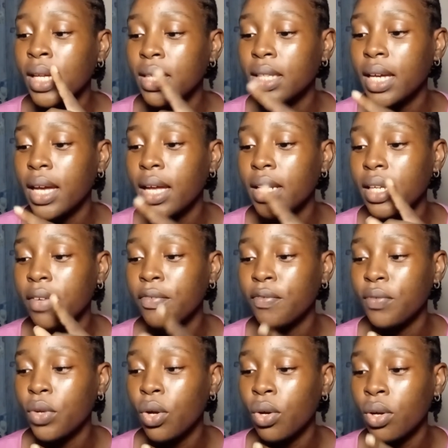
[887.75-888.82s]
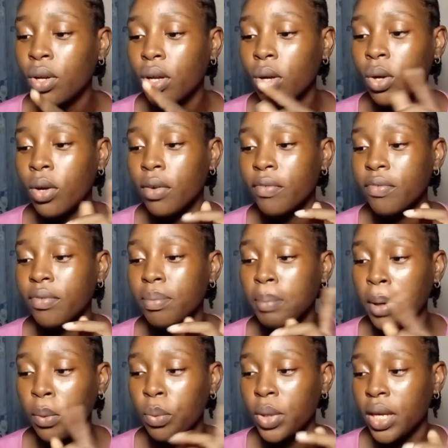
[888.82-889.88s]
Then a vlog of
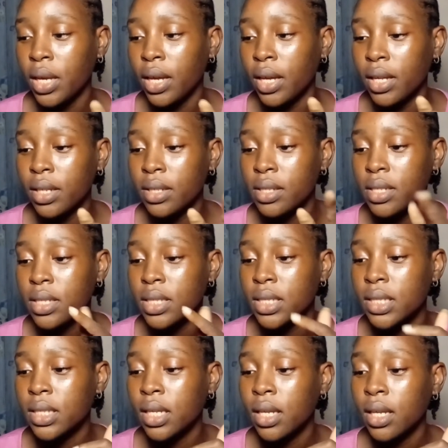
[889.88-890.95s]
my weekends.